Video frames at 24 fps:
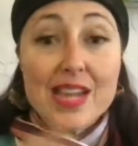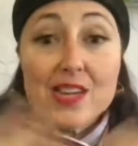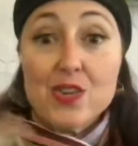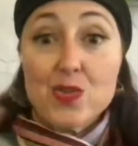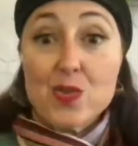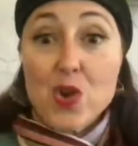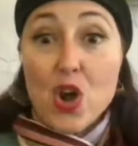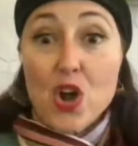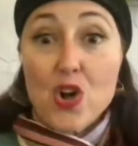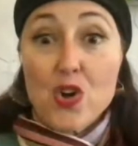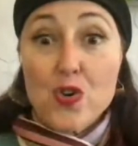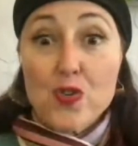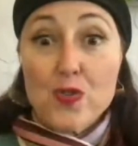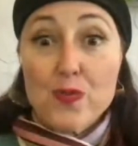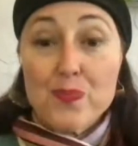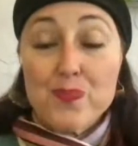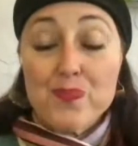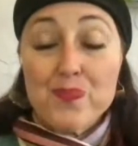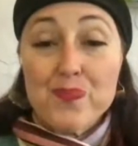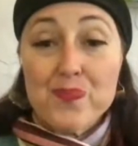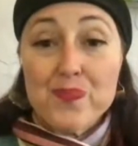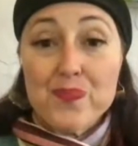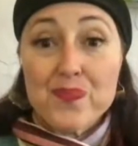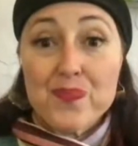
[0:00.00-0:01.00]
a new
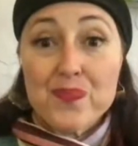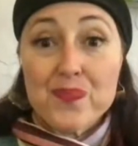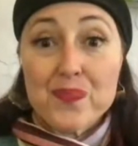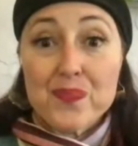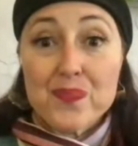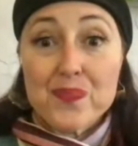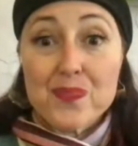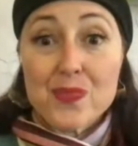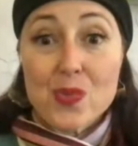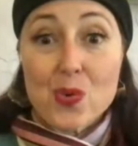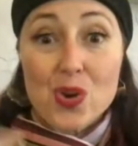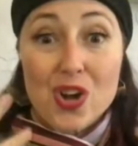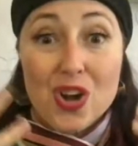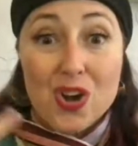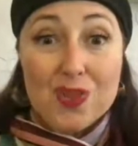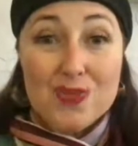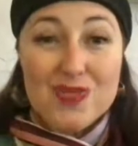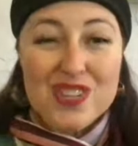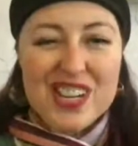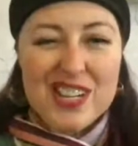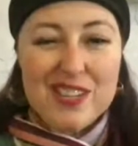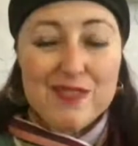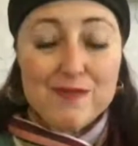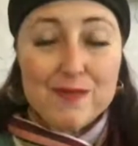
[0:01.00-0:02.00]
home, or a
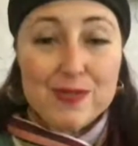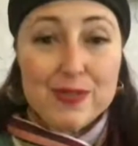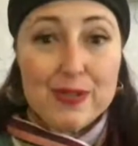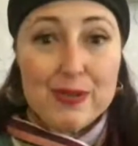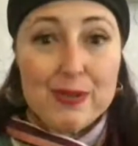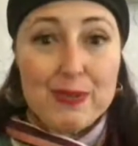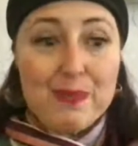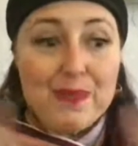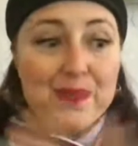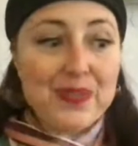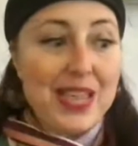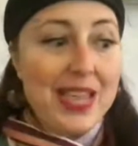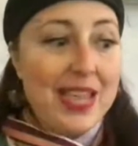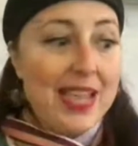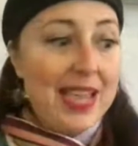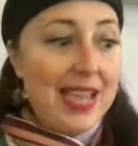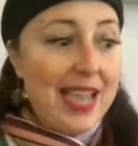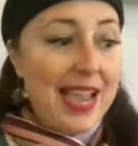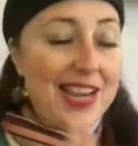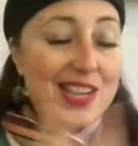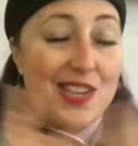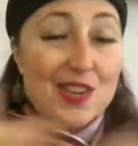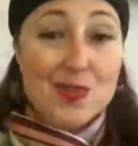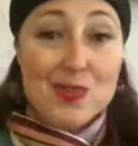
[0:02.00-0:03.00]
hotel room
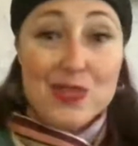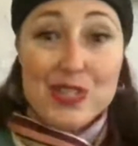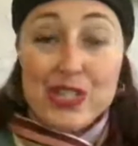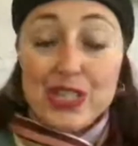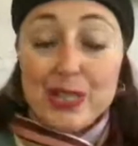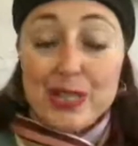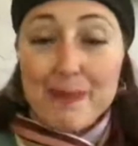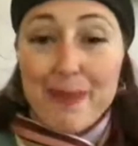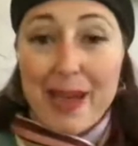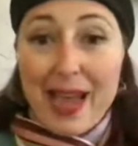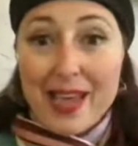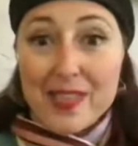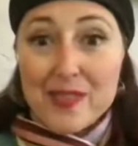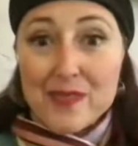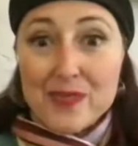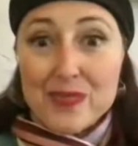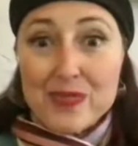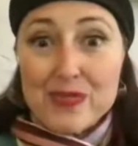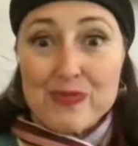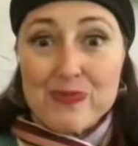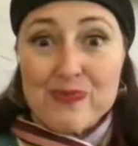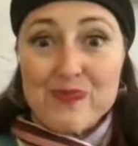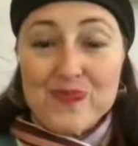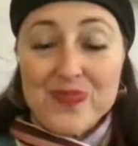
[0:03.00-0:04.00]
and you go into the
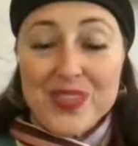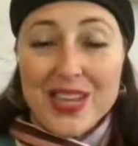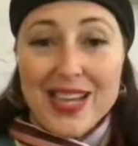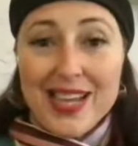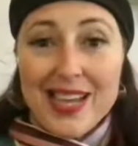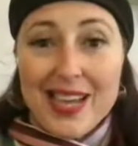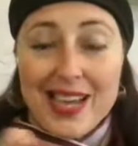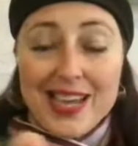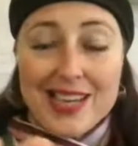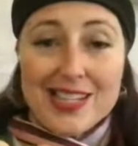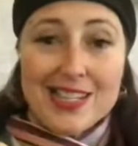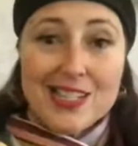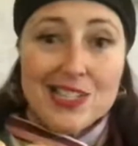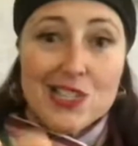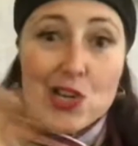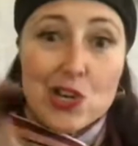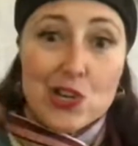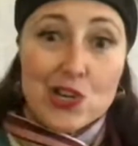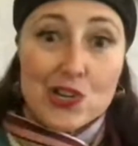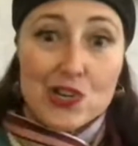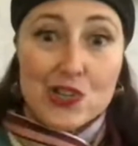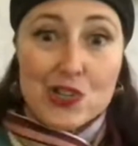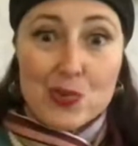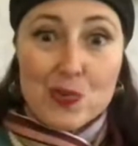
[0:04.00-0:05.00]
bathroom and you
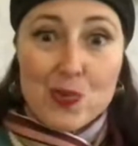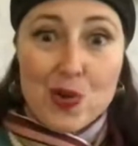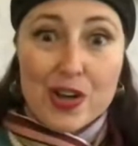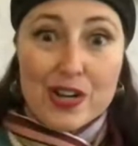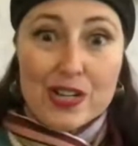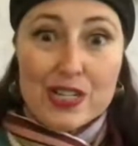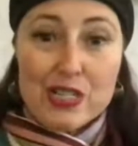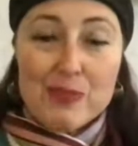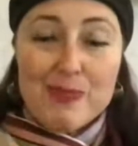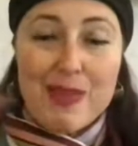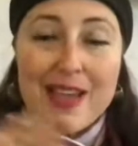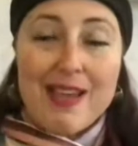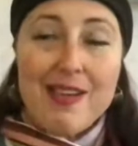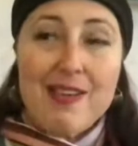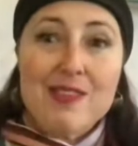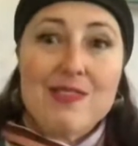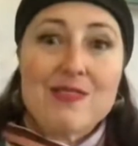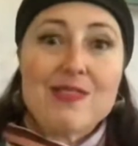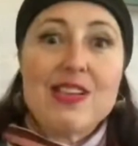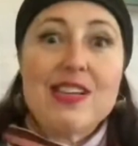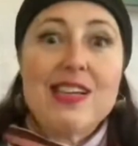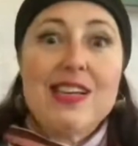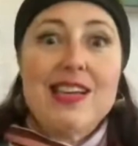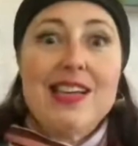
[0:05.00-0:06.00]
turn the water
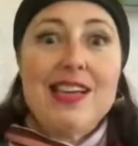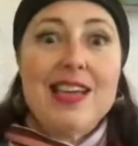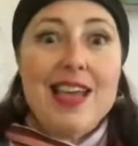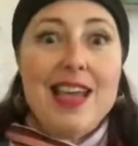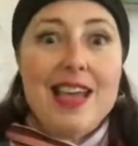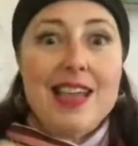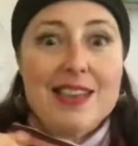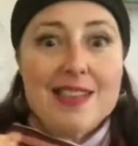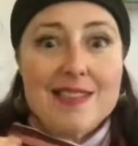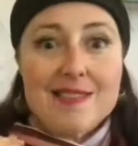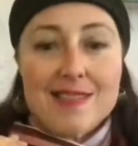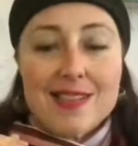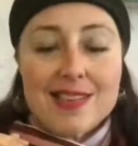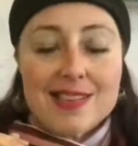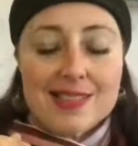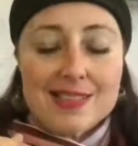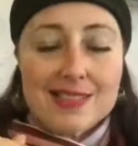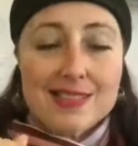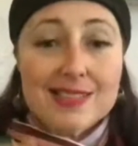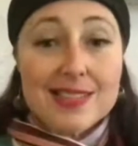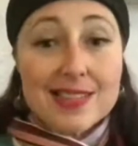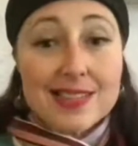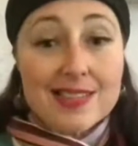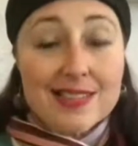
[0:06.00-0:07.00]
spout and you like
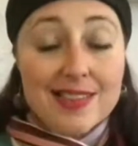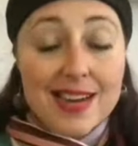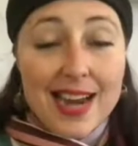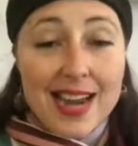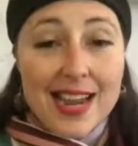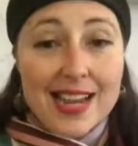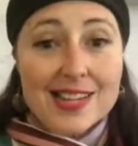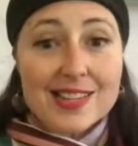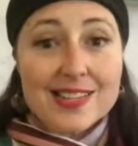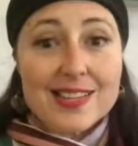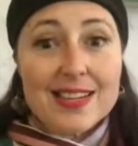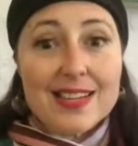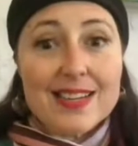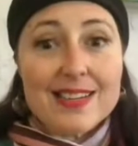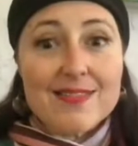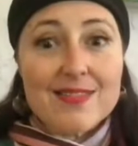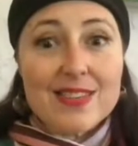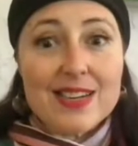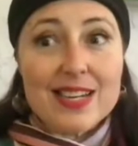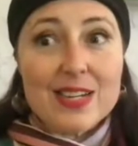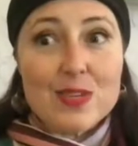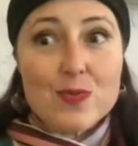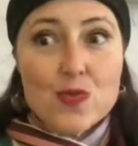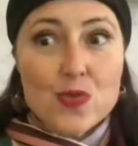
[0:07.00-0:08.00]
stick your hand
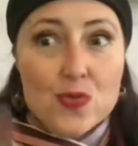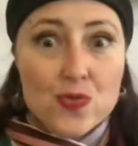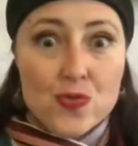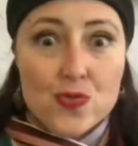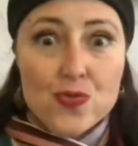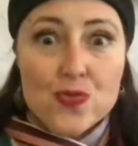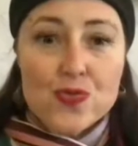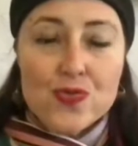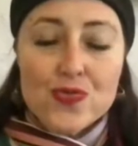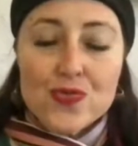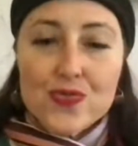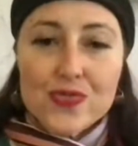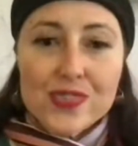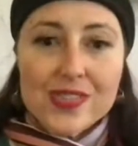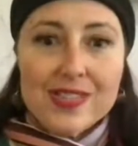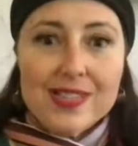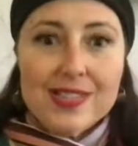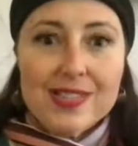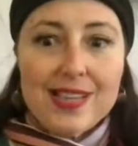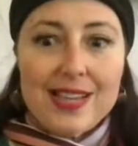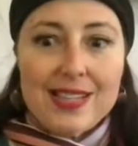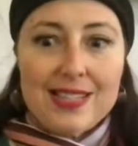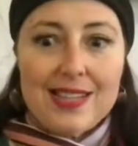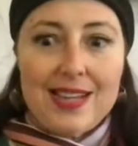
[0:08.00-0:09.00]
under it. Whoo,
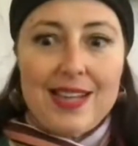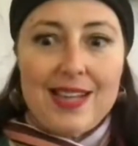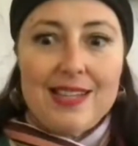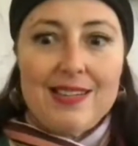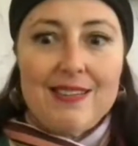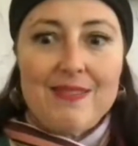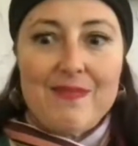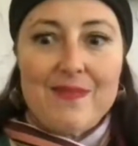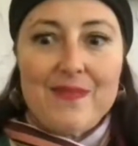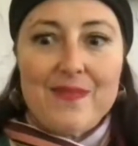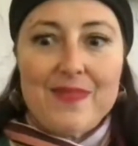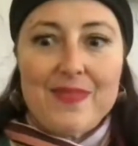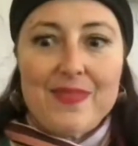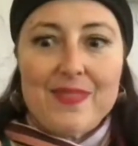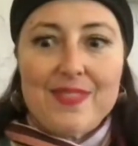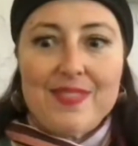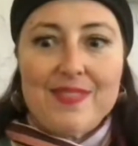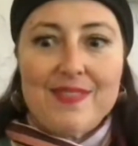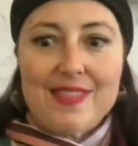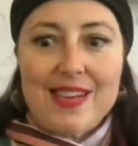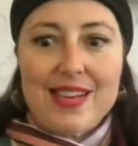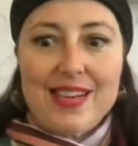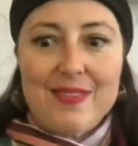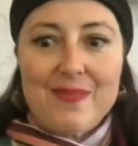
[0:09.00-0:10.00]
that's hot,
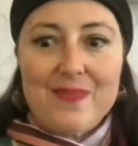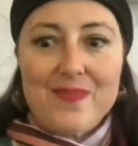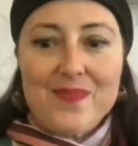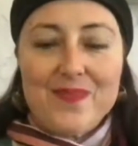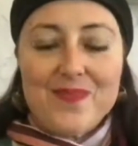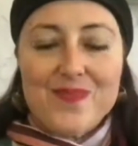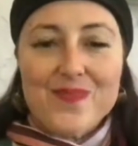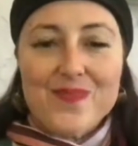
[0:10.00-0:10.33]
right?